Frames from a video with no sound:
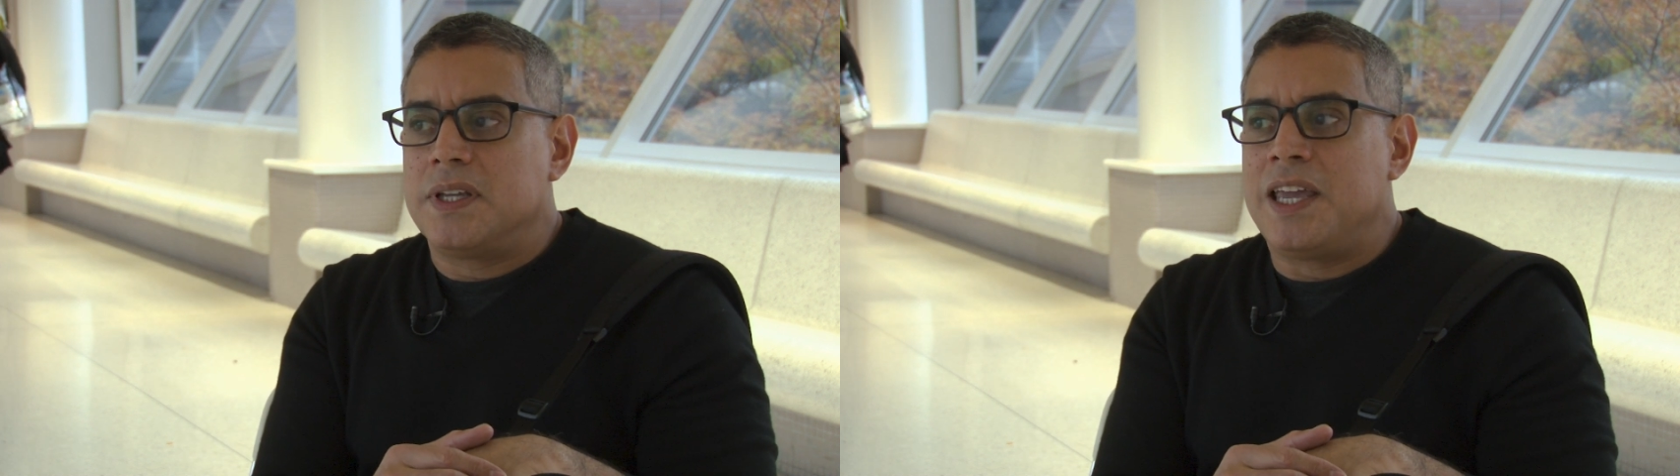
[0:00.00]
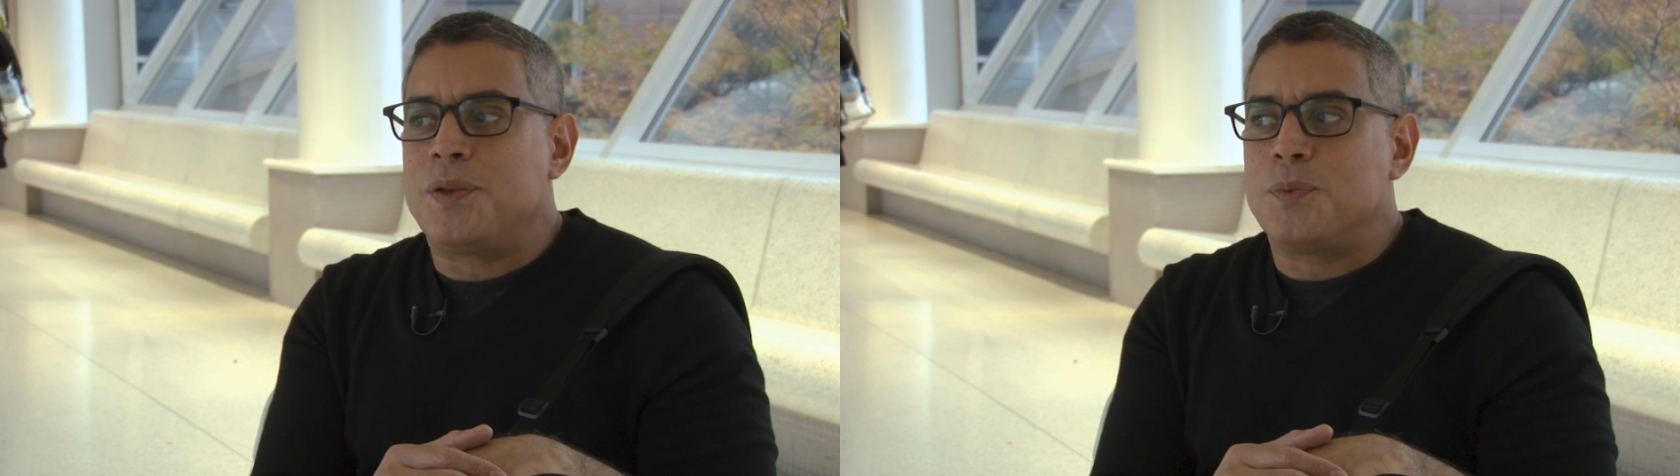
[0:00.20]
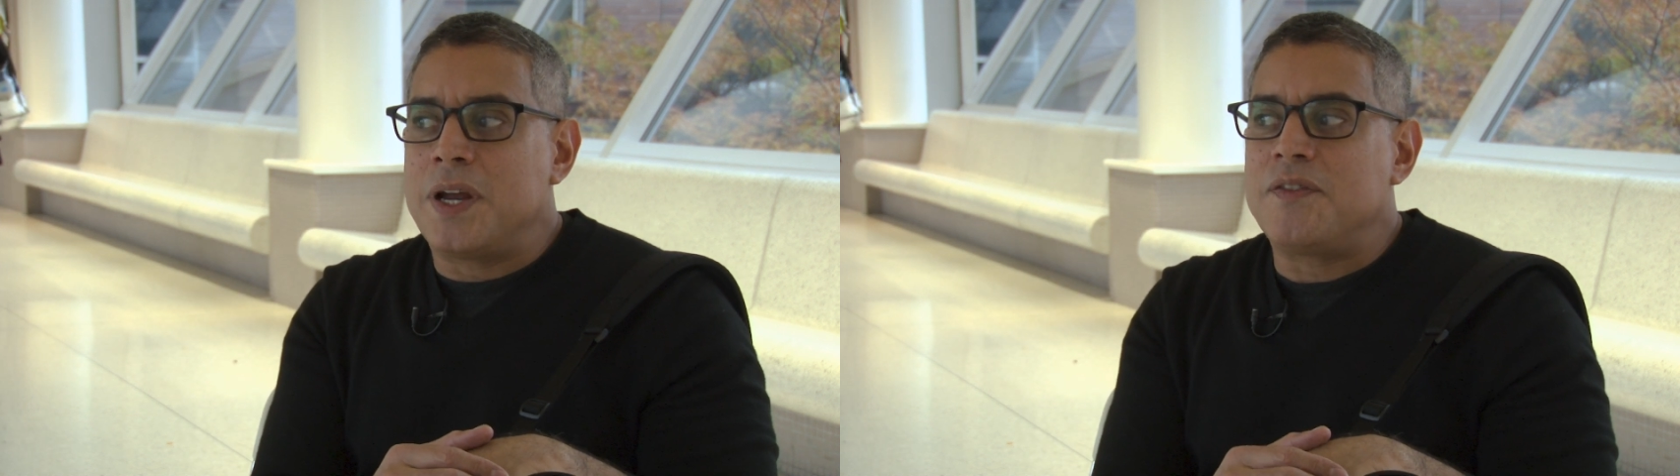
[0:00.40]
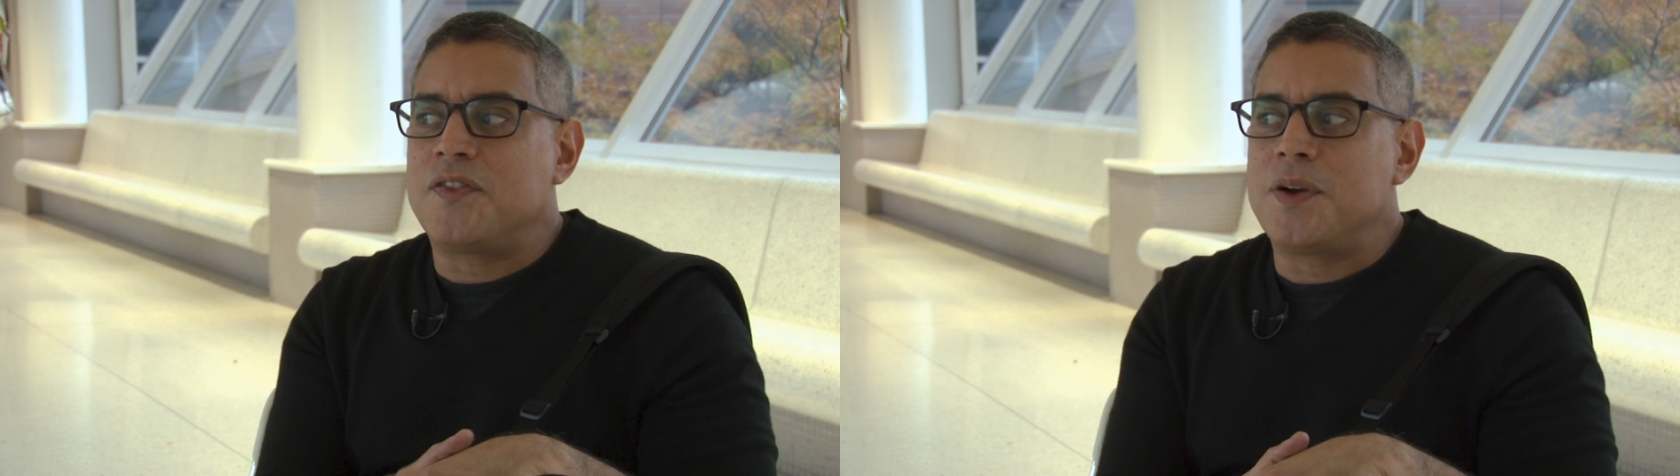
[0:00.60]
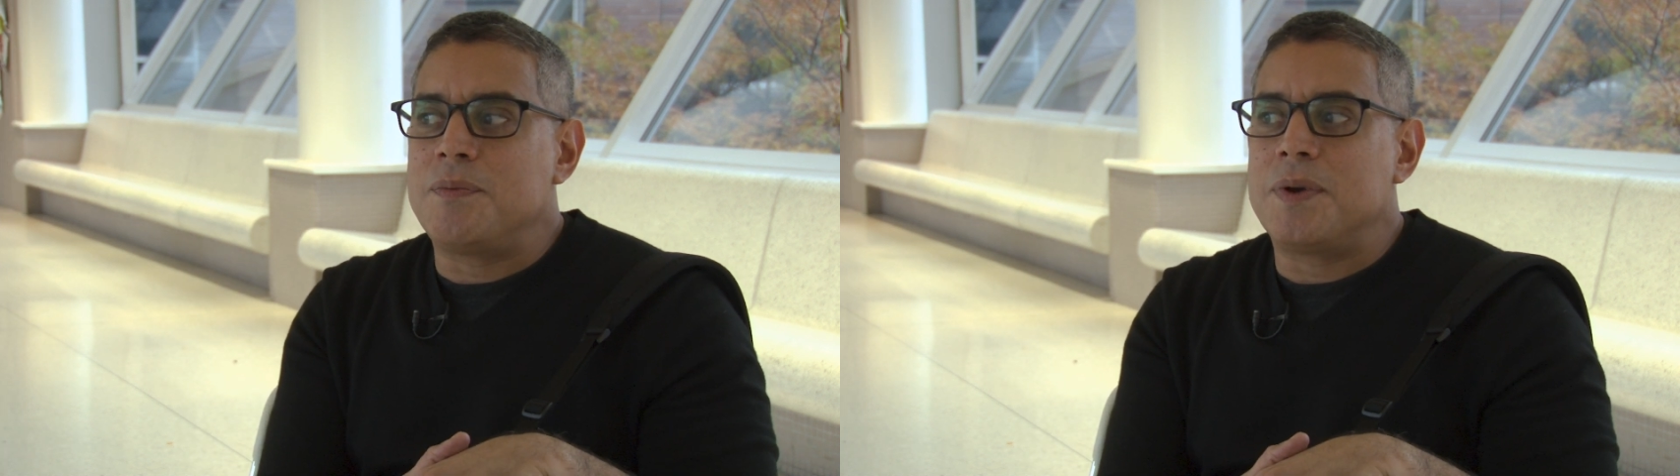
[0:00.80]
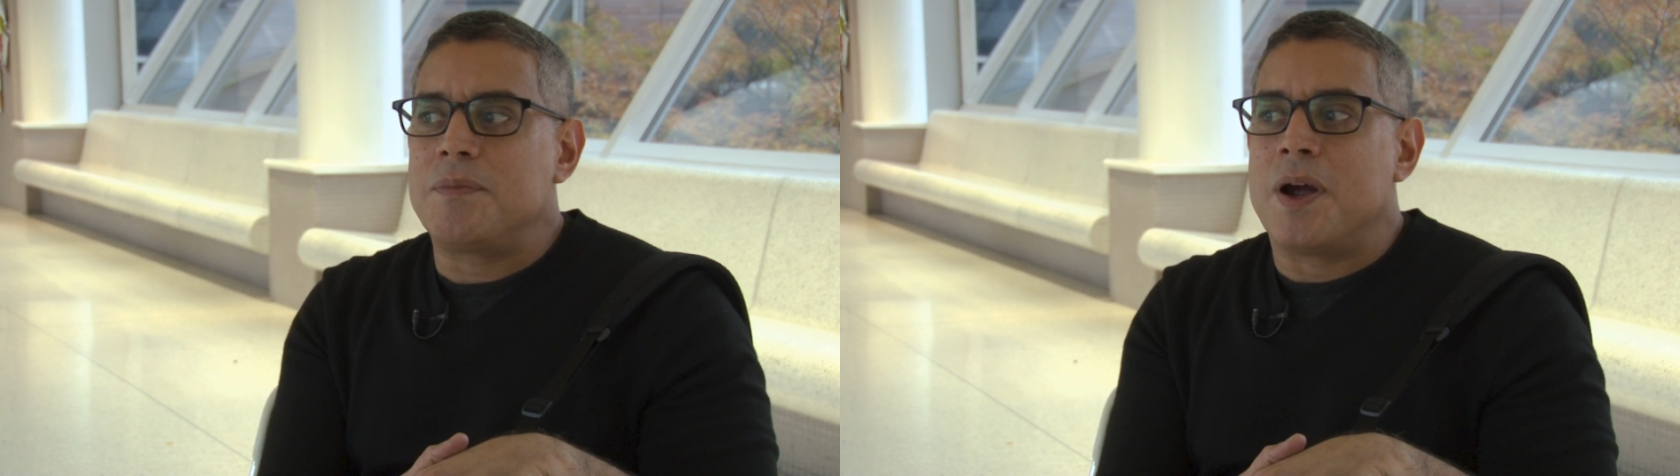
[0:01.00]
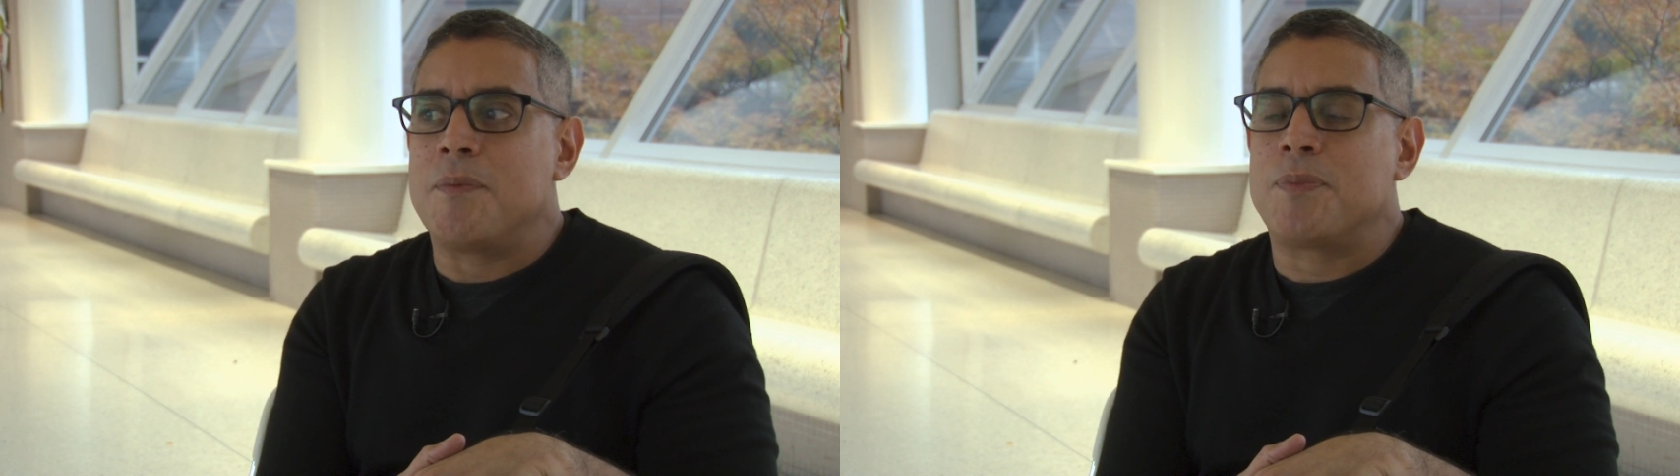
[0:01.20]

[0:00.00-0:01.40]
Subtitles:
It went from a